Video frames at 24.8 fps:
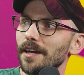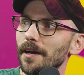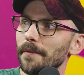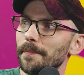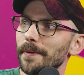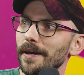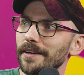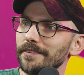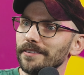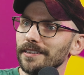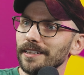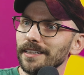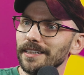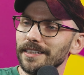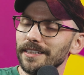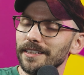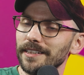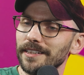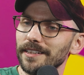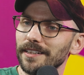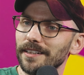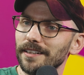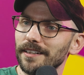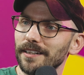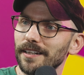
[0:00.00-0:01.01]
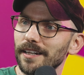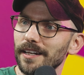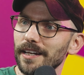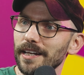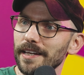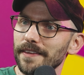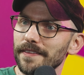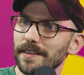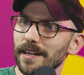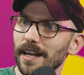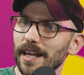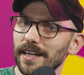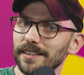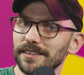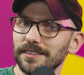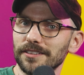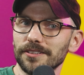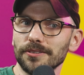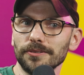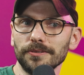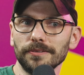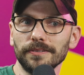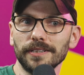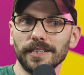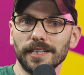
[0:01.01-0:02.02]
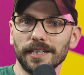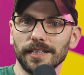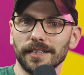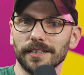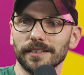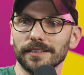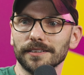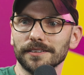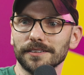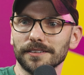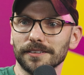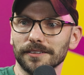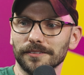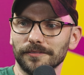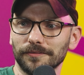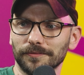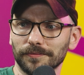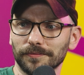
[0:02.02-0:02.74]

apparently in the last 2 years,